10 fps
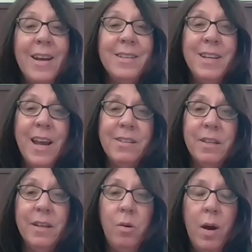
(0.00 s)
is an
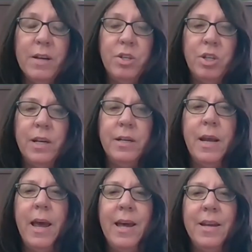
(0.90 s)
excellent question,
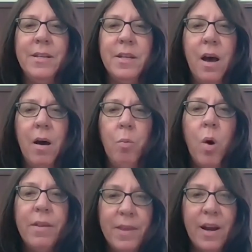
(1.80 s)
and
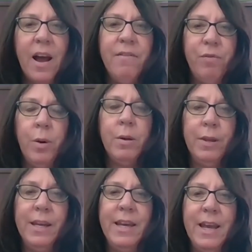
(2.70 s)
one that I
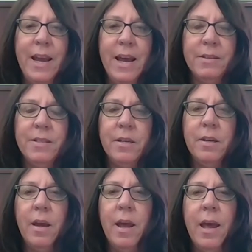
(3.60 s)
frequently get asked.
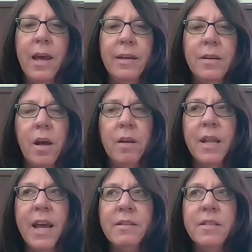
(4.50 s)
And
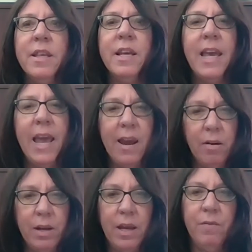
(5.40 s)
unless the
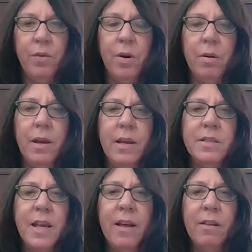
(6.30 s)
caregiver
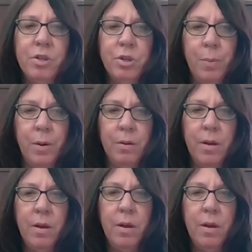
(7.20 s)
is eligible,